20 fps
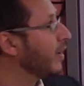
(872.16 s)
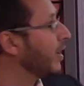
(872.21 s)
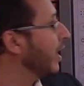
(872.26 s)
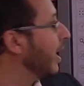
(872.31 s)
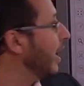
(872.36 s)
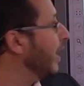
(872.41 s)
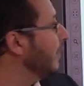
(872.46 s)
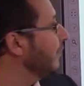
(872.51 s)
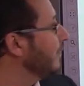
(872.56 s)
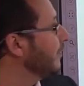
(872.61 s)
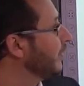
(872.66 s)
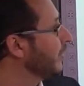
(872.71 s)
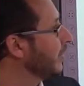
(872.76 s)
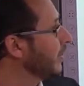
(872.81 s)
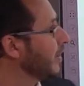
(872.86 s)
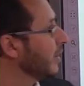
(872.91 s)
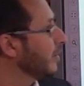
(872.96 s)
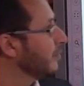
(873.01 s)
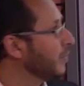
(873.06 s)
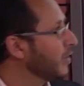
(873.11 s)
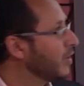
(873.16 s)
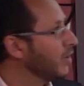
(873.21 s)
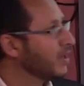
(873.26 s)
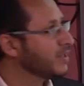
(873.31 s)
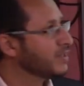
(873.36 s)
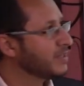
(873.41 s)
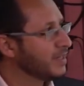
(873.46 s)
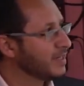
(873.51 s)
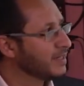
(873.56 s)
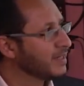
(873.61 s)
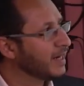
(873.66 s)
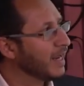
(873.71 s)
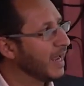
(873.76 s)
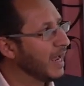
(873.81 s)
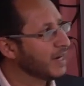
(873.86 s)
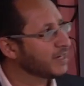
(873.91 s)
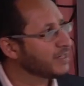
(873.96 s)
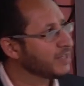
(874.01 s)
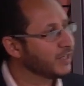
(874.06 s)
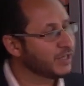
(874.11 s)
life because this
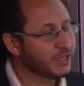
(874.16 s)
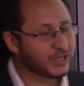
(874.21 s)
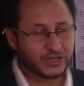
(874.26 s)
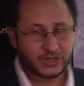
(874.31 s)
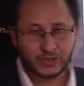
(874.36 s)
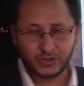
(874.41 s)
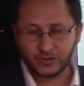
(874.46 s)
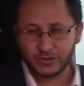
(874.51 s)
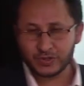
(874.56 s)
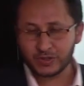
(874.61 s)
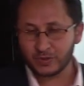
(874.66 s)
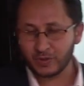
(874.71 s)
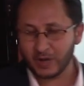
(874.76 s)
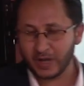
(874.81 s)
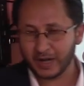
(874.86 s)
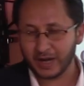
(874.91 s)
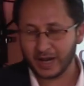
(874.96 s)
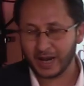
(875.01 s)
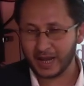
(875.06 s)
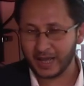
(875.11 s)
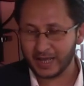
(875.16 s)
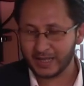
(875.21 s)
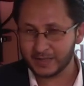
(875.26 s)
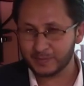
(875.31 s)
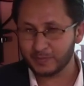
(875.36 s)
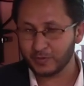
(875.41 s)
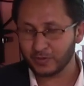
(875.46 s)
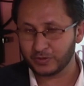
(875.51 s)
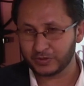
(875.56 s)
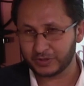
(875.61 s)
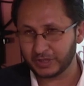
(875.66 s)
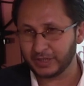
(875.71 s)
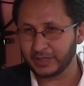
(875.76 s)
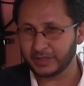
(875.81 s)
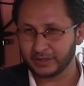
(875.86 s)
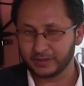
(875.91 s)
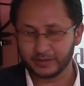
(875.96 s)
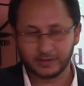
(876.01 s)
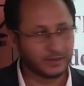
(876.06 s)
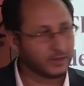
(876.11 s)
reaction is used to analyze
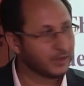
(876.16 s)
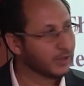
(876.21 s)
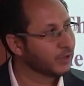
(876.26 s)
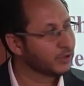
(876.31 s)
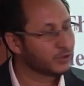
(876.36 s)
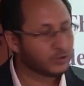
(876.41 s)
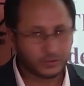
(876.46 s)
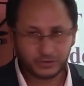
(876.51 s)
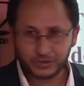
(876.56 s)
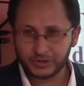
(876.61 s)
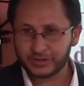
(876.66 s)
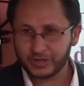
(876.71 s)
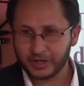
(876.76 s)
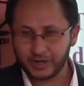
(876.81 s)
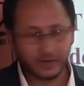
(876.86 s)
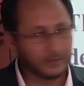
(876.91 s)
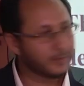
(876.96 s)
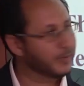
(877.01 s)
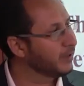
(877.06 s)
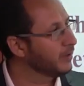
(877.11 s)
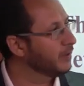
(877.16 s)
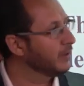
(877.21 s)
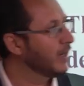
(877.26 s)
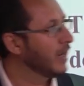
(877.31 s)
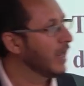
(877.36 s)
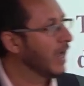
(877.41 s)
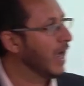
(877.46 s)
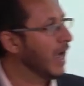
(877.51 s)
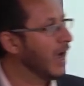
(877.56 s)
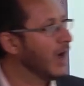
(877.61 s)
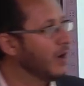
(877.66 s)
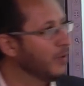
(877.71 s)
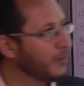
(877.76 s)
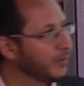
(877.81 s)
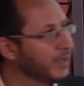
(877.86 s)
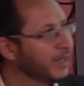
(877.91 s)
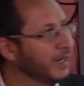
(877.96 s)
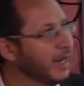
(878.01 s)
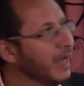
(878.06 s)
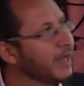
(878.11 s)
protein to determine how
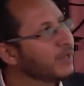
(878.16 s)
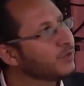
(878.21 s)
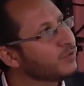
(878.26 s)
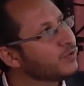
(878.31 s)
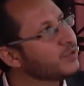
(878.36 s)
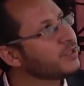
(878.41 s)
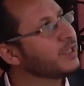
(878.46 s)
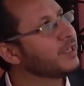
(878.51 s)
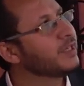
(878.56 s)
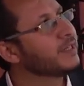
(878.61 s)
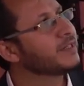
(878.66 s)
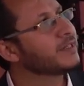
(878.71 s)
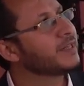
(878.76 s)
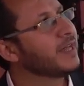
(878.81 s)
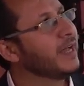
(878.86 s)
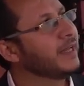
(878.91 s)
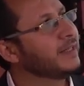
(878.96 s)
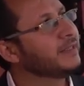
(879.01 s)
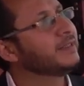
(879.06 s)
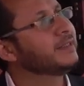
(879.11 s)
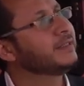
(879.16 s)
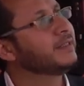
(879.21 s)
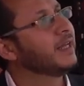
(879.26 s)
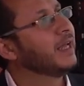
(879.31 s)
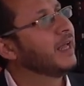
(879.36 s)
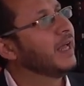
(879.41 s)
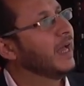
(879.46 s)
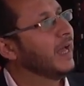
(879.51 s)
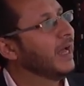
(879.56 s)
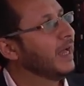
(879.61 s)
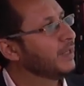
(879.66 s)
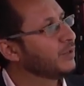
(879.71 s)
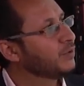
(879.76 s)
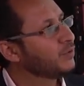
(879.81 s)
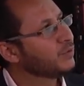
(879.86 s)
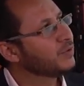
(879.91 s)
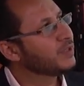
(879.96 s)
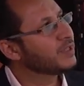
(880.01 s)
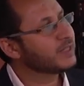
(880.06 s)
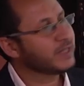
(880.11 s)
many nitrogen inside it and to
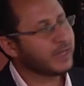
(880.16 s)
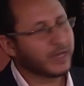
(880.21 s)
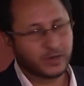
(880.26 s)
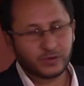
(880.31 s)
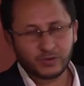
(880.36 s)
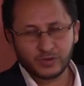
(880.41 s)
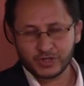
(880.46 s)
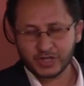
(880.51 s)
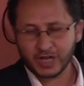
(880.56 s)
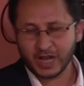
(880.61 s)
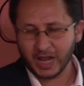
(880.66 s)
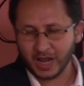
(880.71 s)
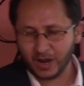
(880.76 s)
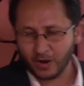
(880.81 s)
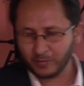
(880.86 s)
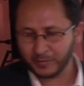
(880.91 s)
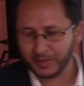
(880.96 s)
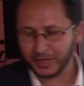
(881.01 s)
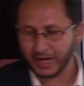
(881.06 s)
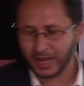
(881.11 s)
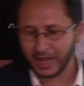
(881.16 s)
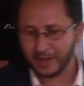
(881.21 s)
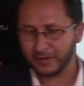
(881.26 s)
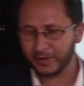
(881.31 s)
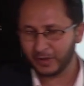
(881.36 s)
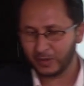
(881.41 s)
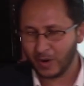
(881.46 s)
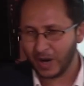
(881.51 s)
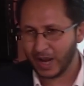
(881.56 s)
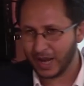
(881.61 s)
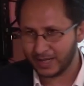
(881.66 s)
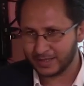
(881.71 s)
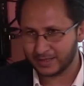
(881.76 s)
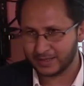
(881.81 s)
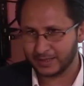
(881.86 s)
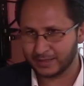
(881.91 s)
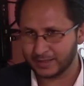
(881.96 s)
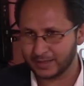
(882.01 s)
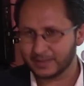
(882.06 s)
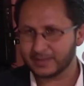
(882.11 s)
distinguish how many amino
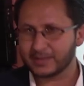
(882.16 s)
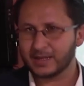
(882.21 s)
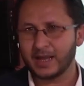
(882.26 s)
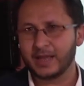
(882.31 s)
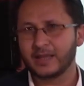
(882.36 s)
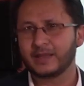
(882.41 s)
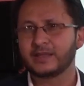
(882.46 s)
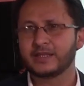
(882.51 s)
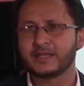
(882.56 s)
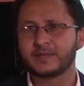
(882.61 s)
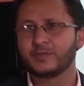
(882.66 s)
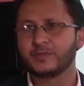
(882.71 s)
acids inside this